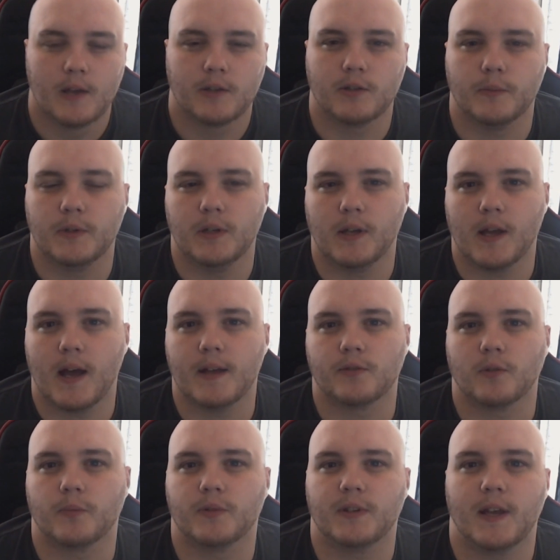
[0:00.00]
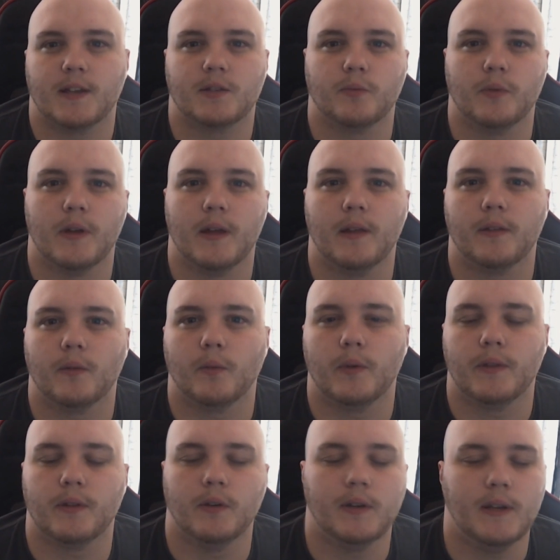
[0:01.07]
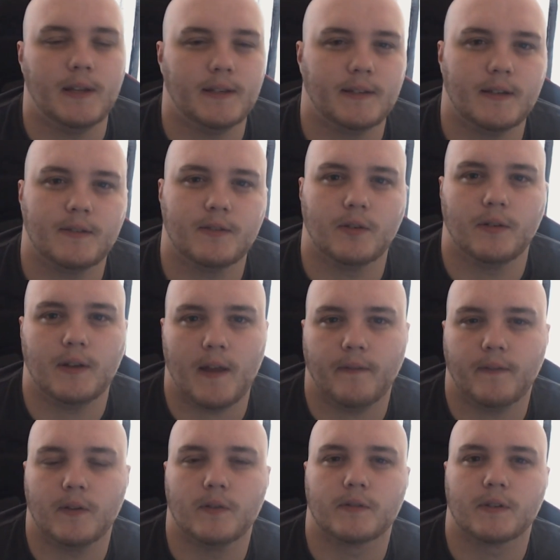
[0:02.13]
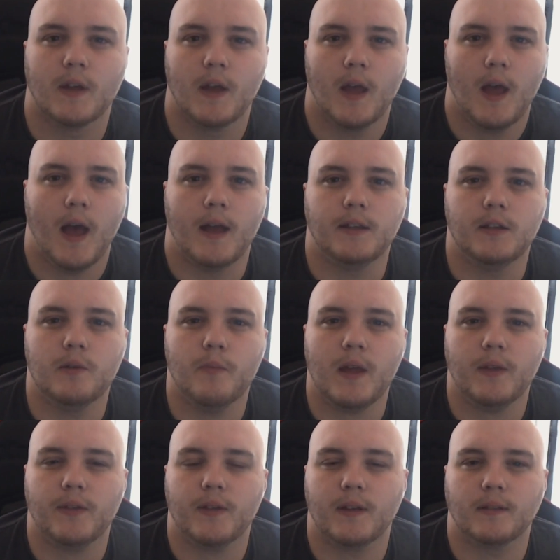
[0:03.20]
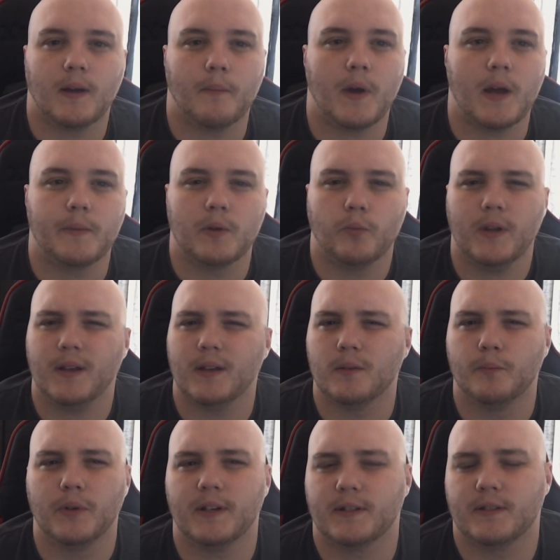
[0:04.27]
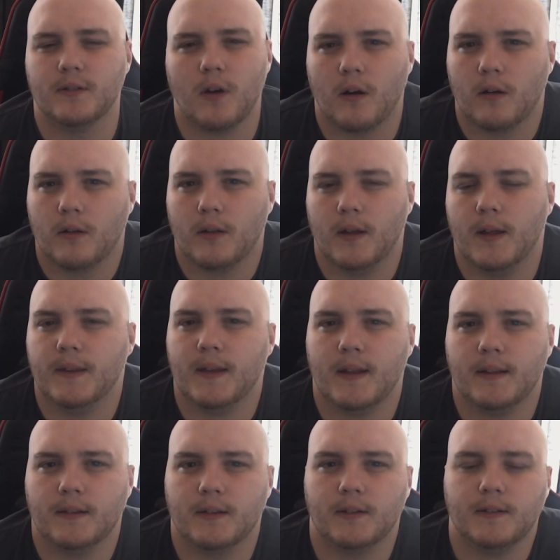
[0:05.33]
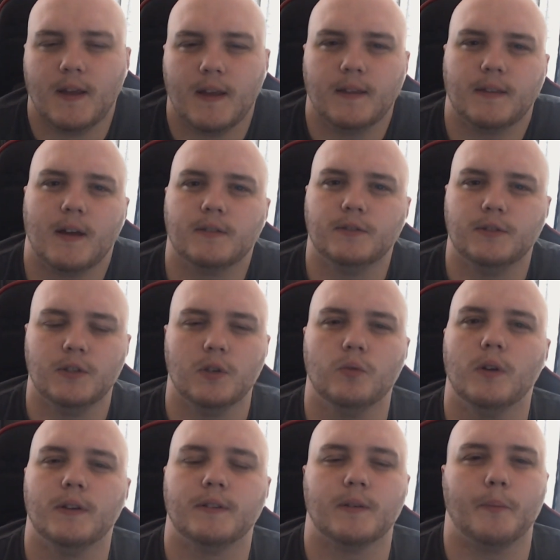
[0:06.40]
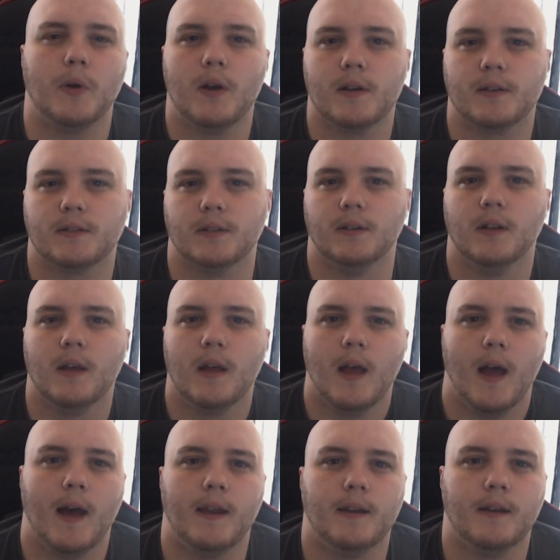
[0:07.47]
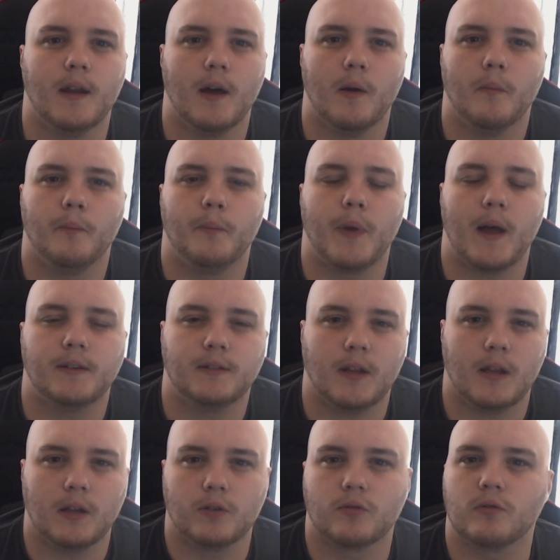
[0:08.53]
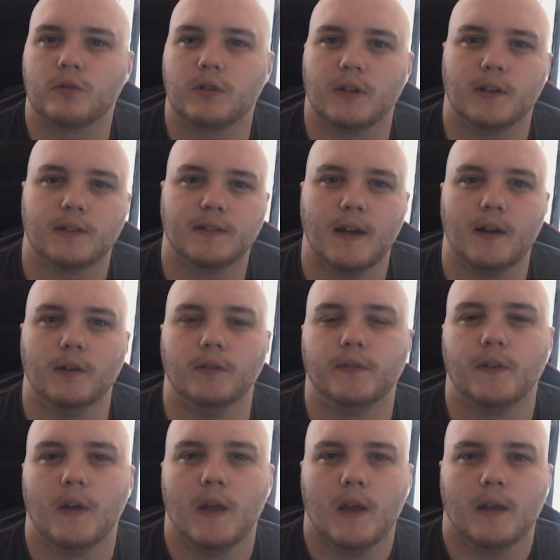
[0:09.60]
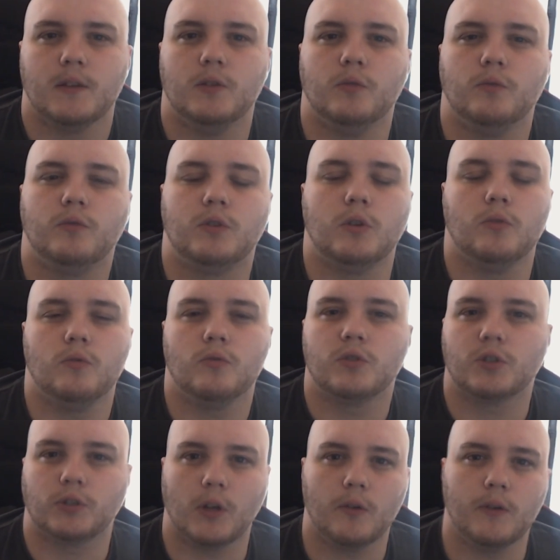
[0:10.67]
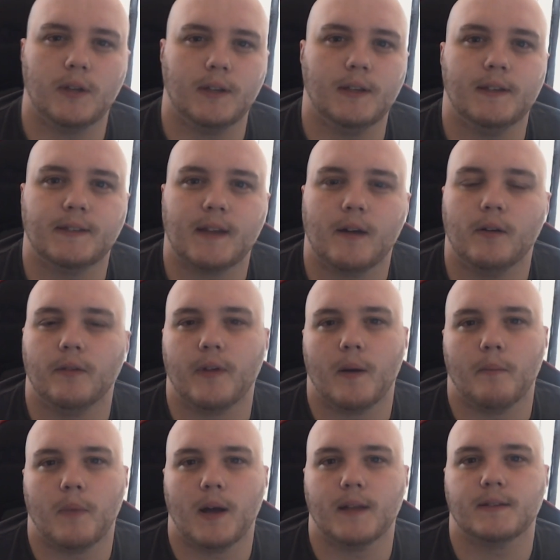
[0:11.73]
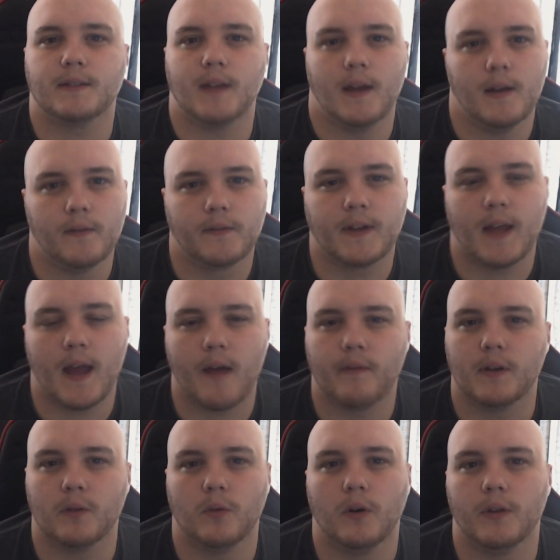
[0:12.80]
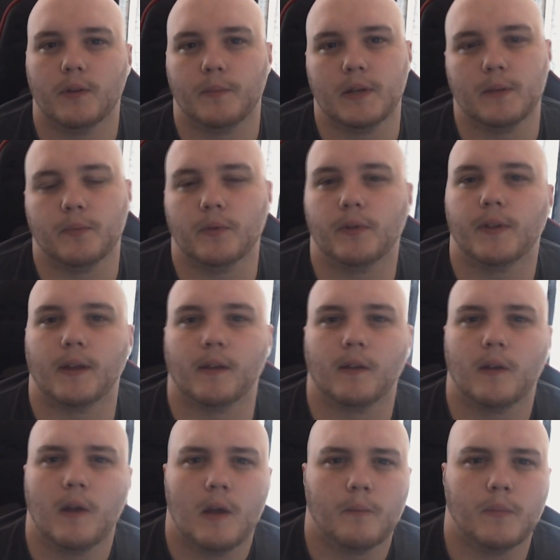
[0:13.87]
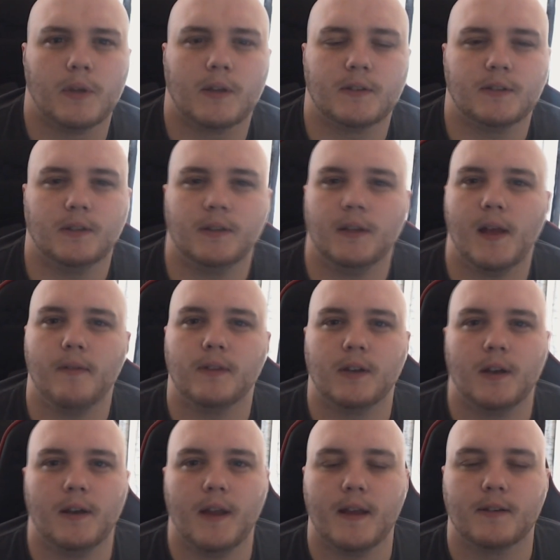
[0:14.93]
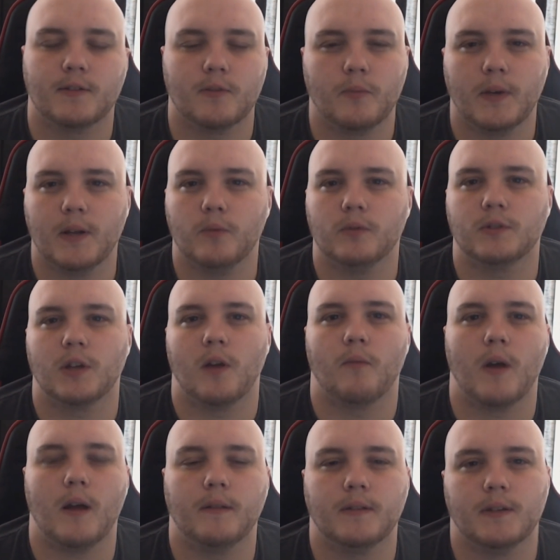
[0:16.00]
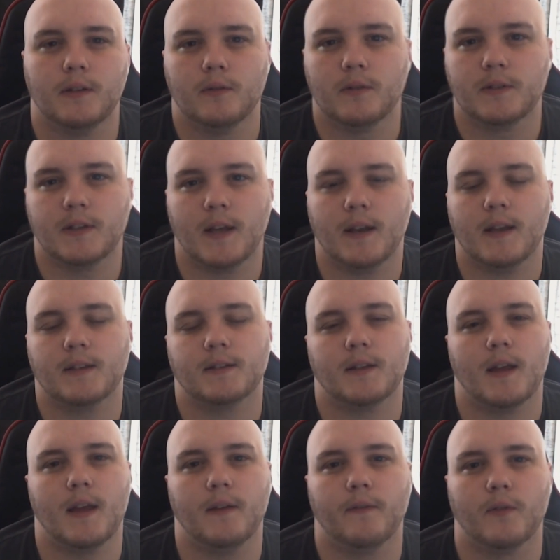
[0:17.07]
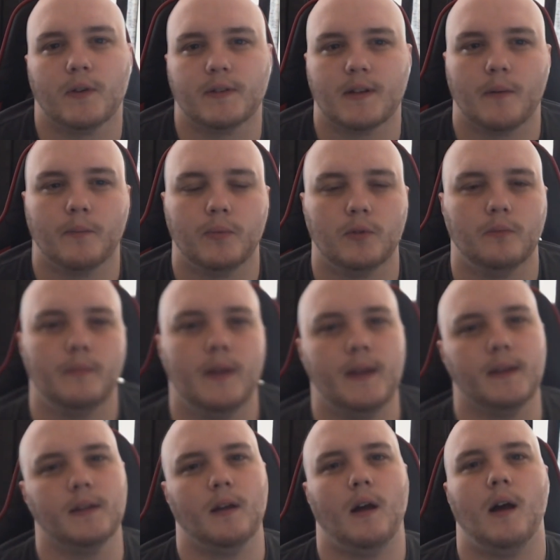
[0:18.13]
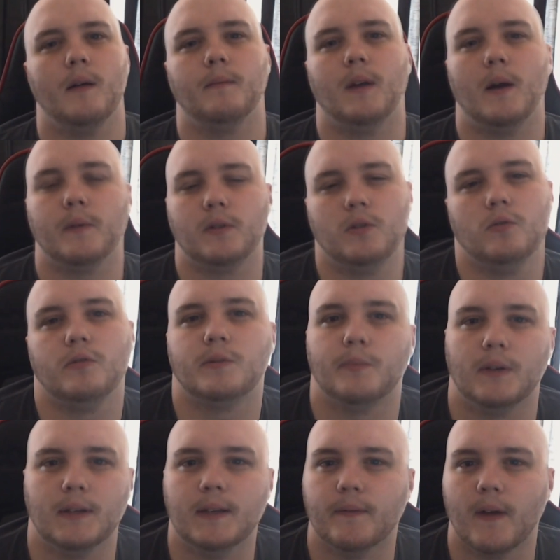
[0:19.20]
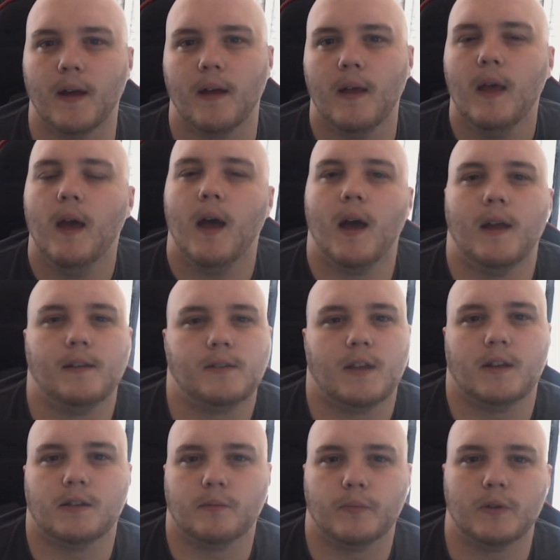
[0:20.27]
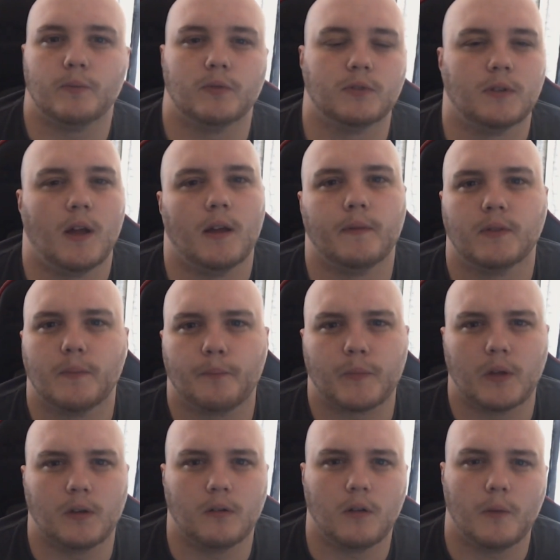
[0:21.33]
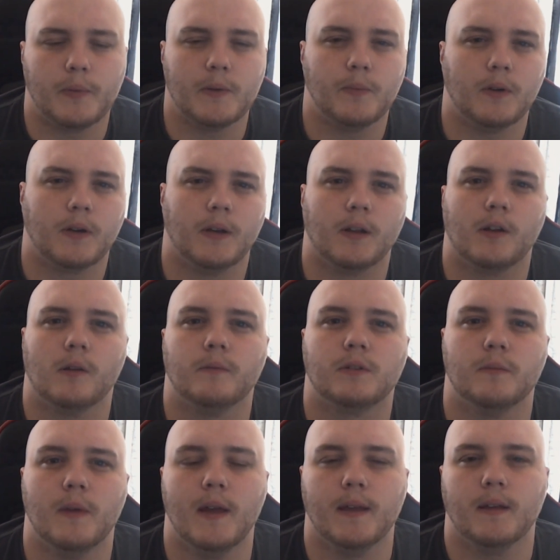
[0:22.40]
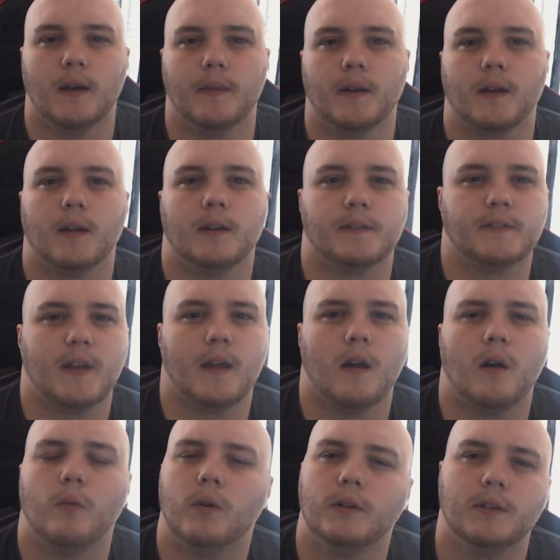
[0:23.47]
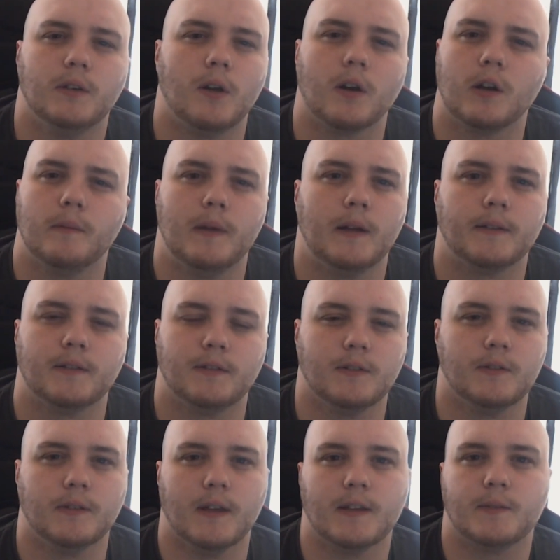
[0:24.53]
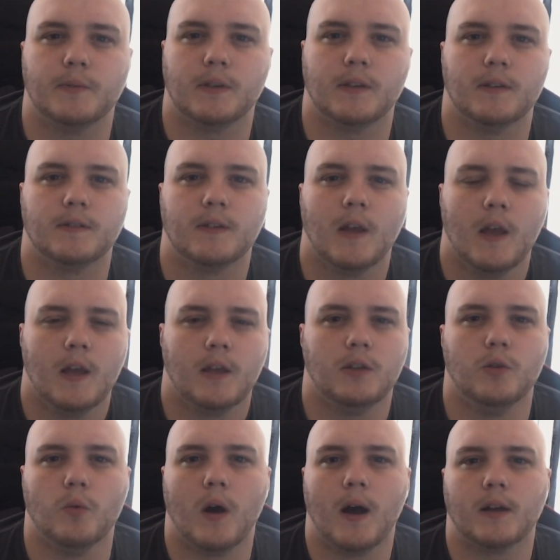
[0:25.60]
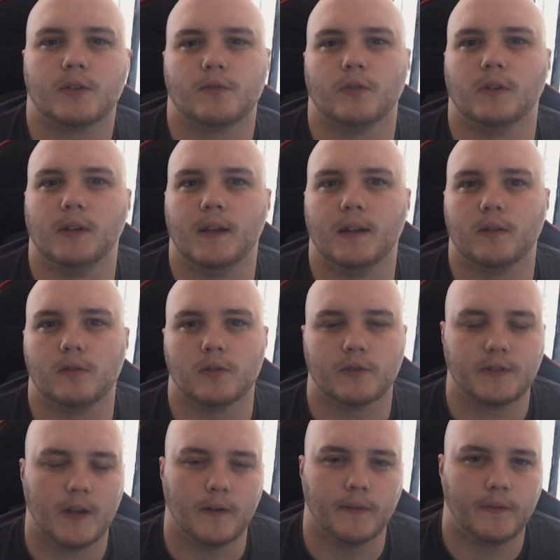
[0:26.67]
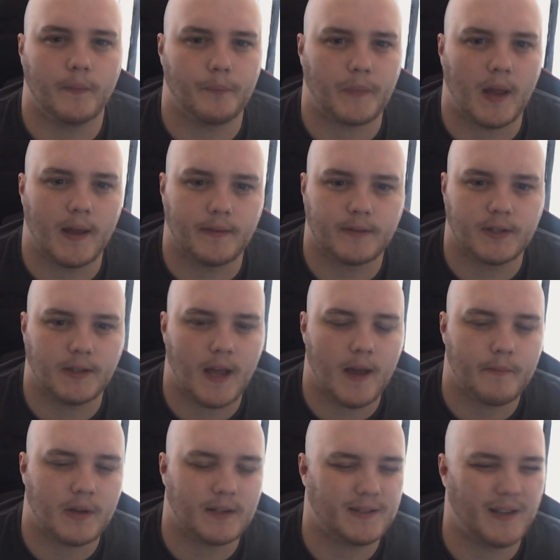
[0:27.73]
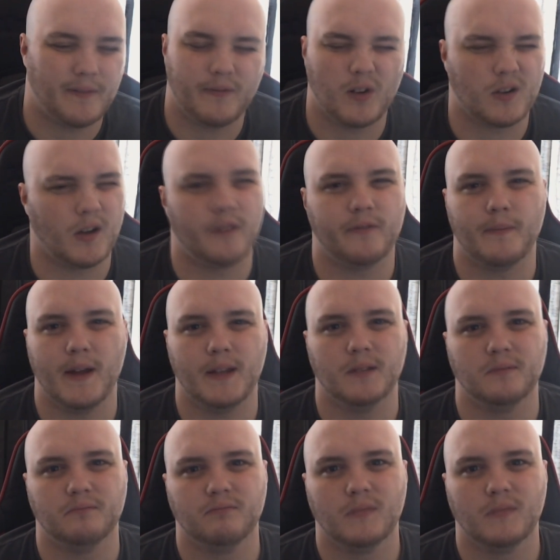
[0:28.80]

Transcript: Some of you guys are obsessed with your nieces, your nephews. And you may think that might be weird, but it's not. At the end of the day, that's you as a person. And by staying true to yourself, you do slowly ease out of that mindset of caring what other people think. Because at the end of the day, somebody will turn around to you and say, let's say, for example, me, I'm a huge believer in changing people's lives. And a lot of people are going to come to me and they're going to say, oh, well, you're not going to be able to do this because you are struggling yourself. And to them, I say, fuck off, mate.